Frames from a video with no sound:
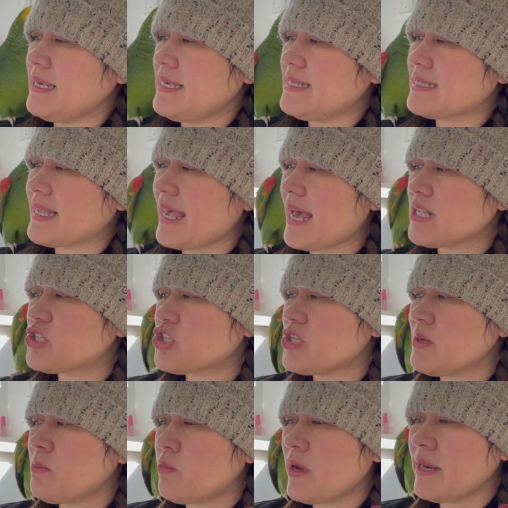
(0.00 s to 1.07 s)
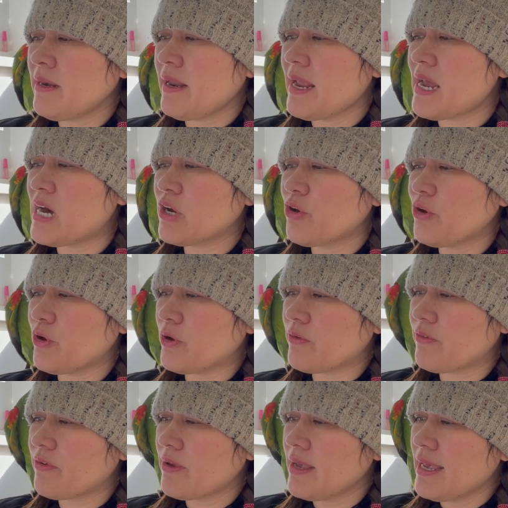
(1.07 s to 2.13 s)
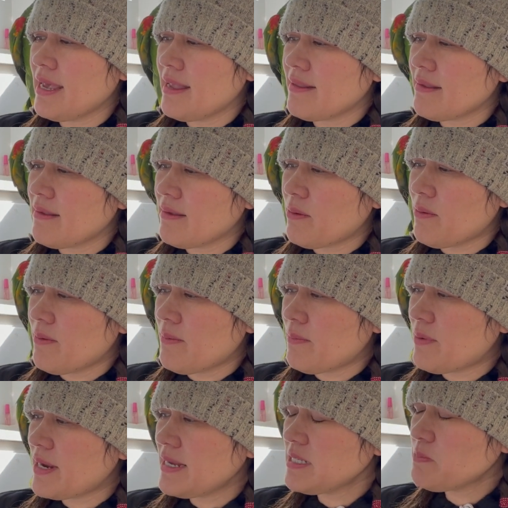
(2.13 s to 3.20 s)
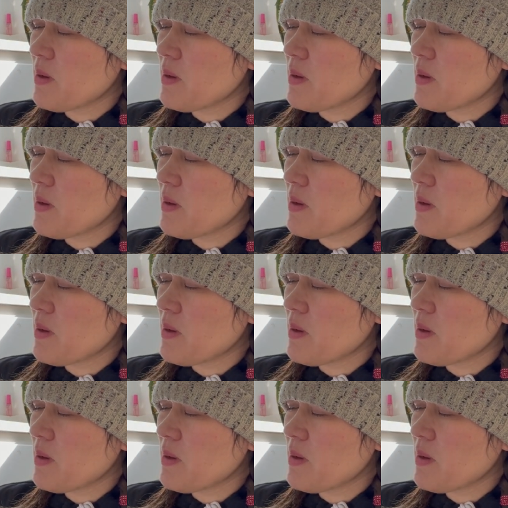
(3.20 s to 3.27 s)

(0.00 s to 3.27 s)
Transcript: is catch them when they are good. What is